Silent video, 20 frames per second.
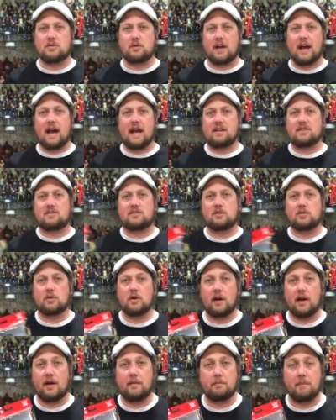guys
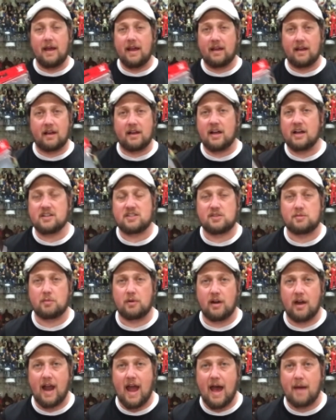to make a
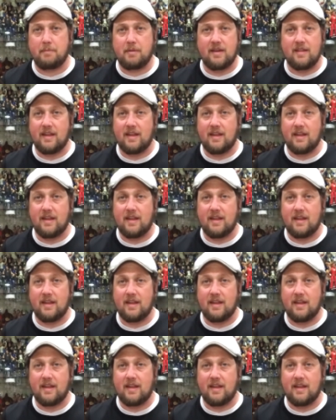customer happy.